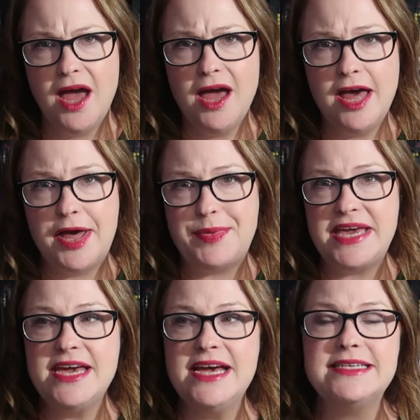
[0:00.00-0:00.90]
Um,
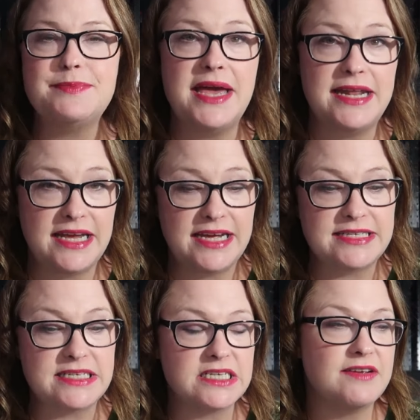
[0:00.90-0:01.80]
he has made
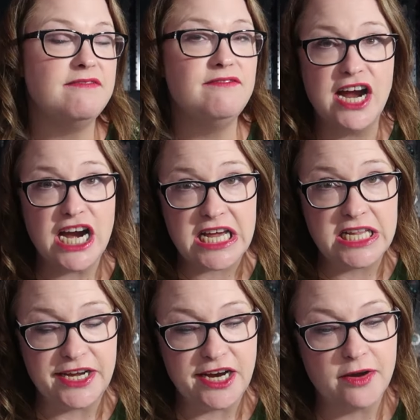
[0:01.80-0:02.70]
it very
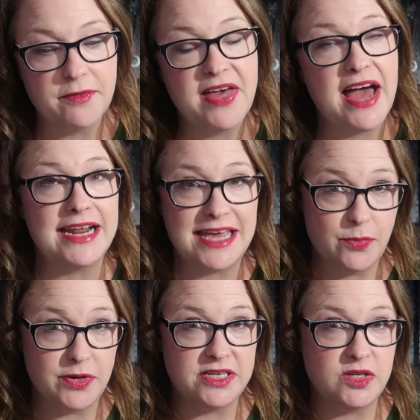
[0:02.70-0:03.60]
clear that he
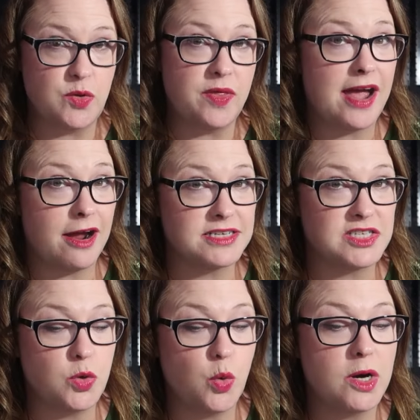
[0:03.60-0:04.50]
went to the Eras
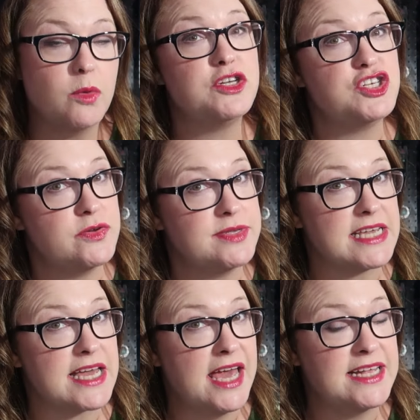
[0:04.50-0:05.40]
tour when she was
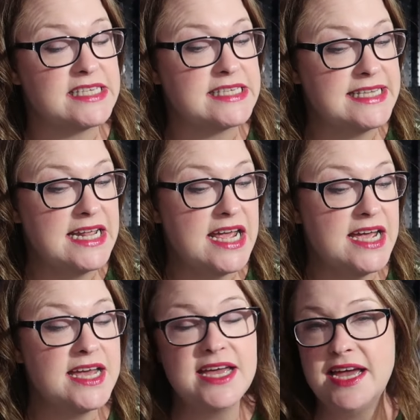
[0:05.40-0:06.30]
in Kansas
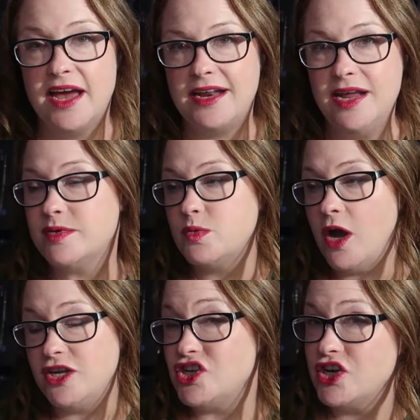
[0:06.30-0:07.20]
City and he was
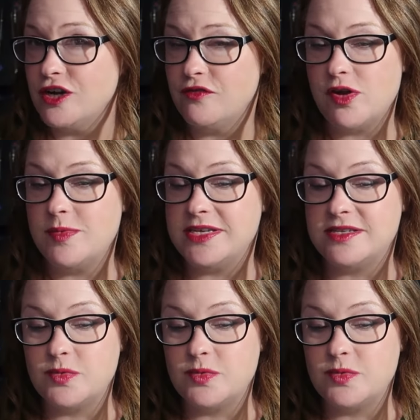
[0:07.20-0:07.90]
watching her from his